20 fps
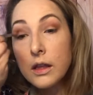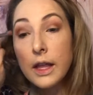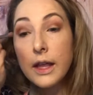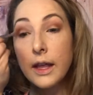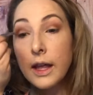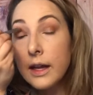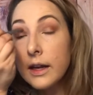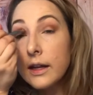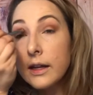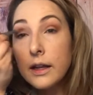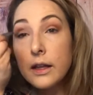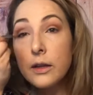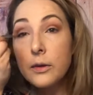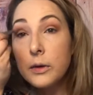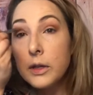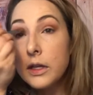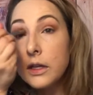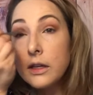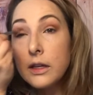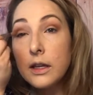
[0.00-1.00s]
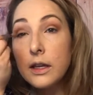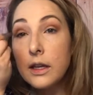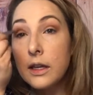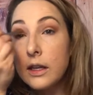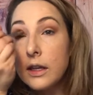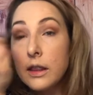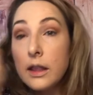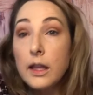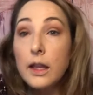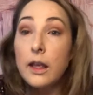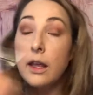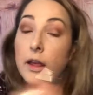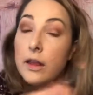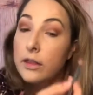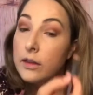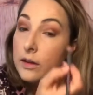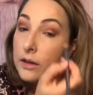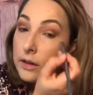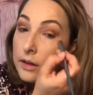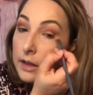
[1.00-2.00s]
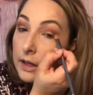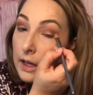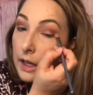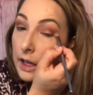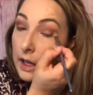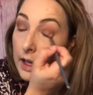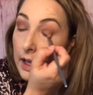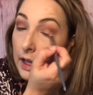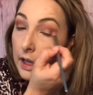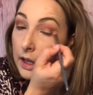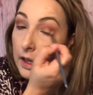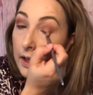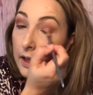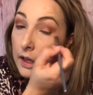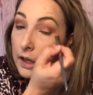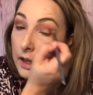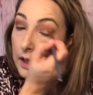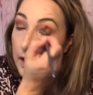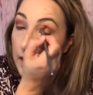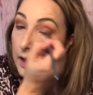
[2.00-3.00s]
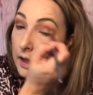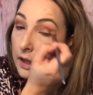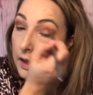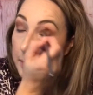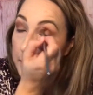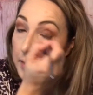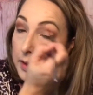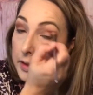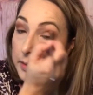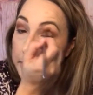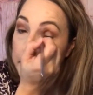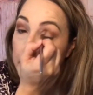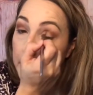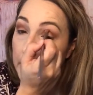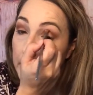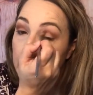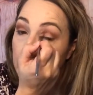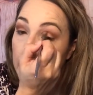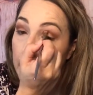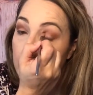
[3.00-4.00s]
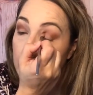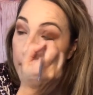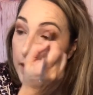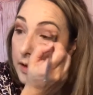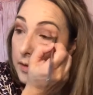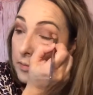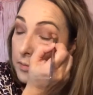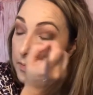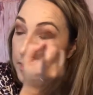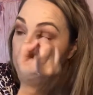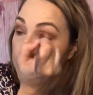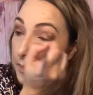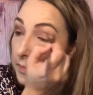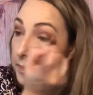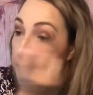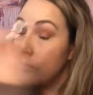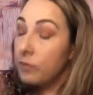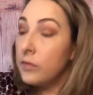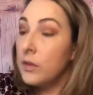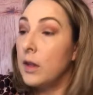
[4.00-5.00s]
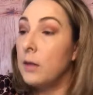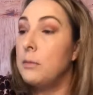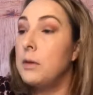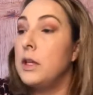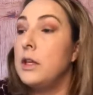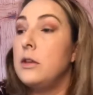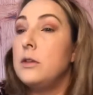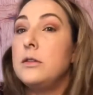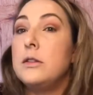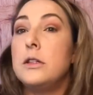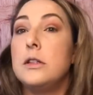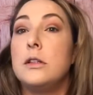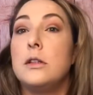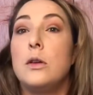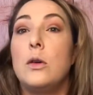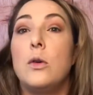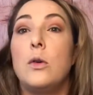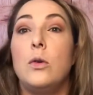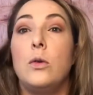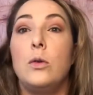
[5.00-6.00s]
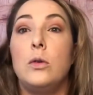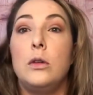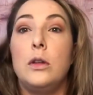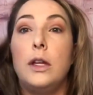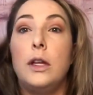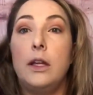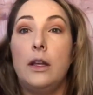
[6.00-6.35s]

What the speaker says: Kind of like we did the other day. I'm gonna be I'm gonna use this gold